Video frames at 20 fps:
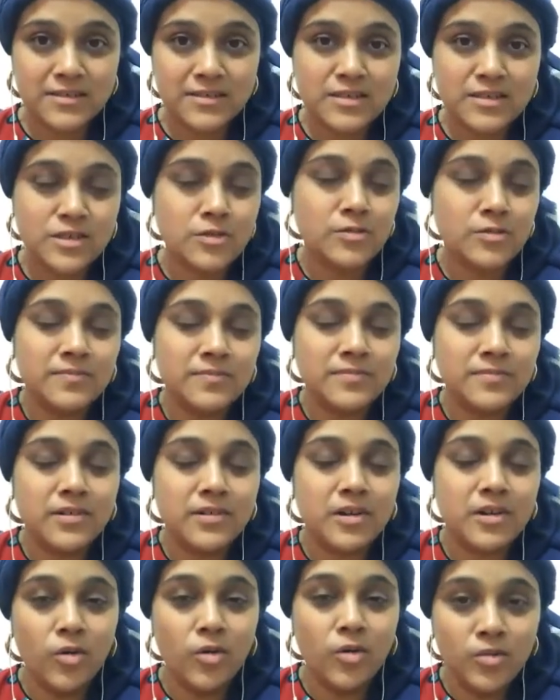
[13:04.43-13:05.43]
So
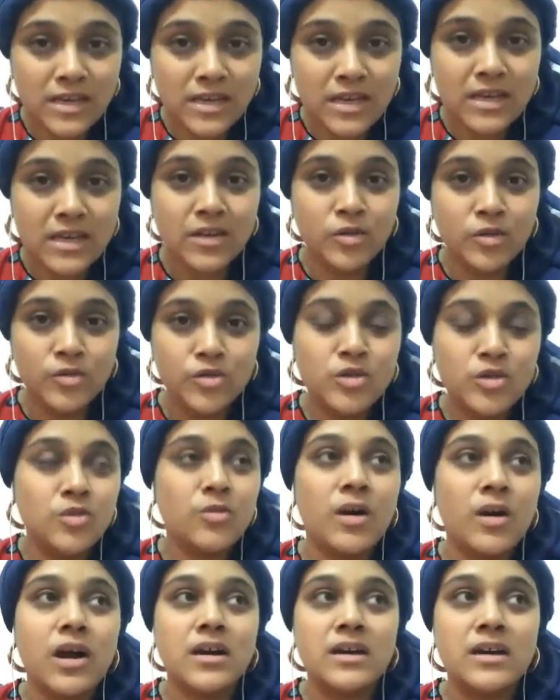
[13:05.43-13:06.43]
owning who you
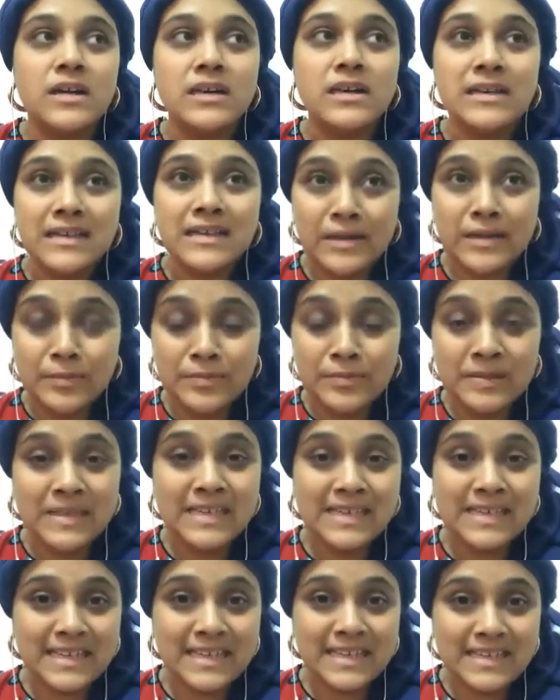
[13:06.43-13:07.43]
are
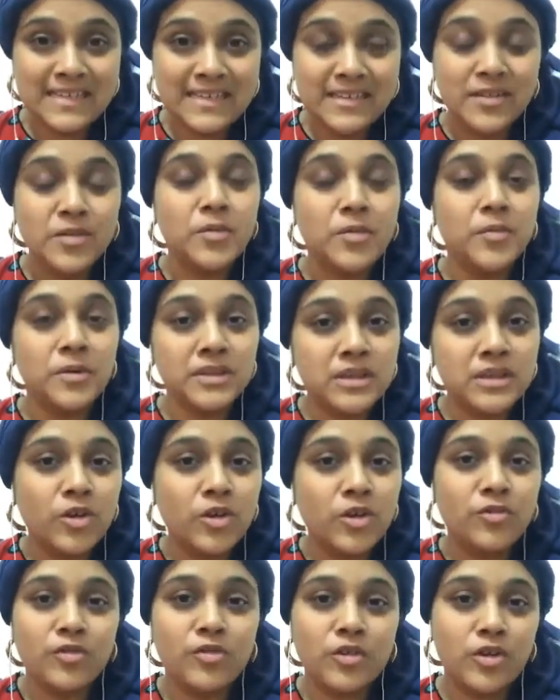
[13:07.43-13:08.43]
completely with your
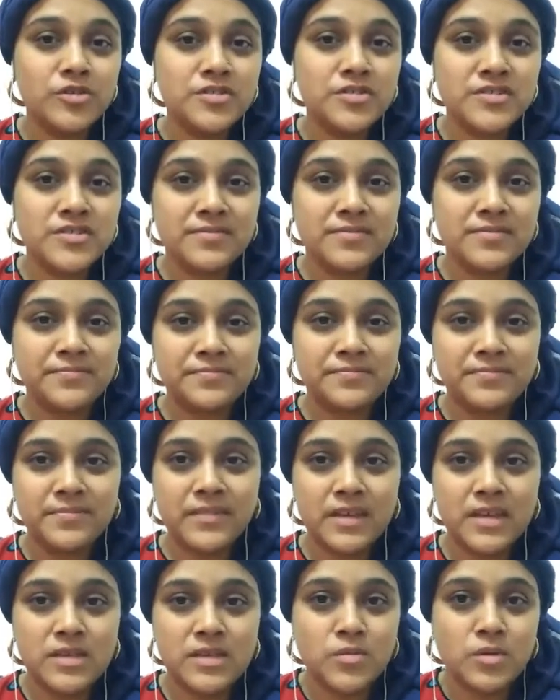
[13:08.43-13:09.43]
flaws
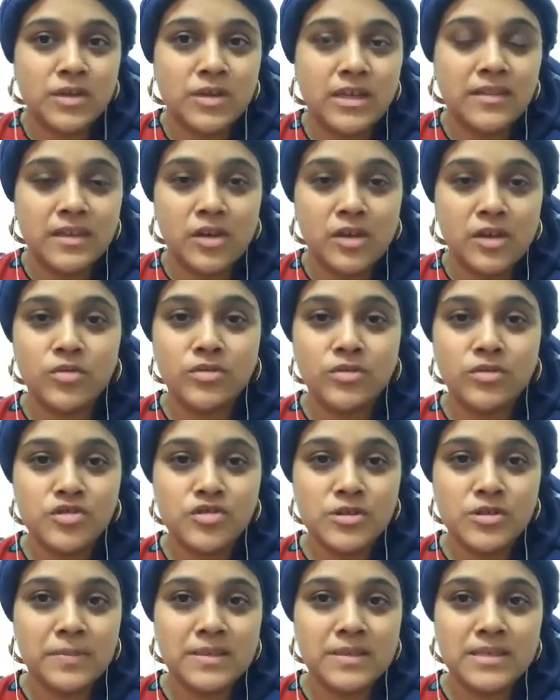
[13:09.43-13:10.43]
is what I think
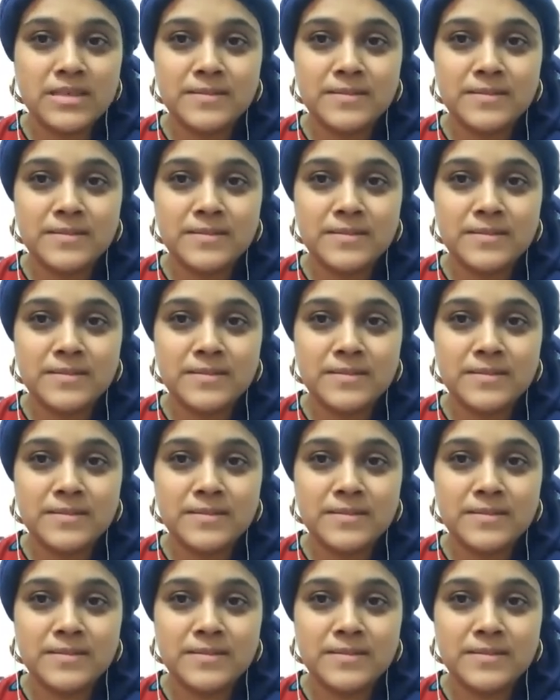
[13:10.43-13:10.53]
ownership is.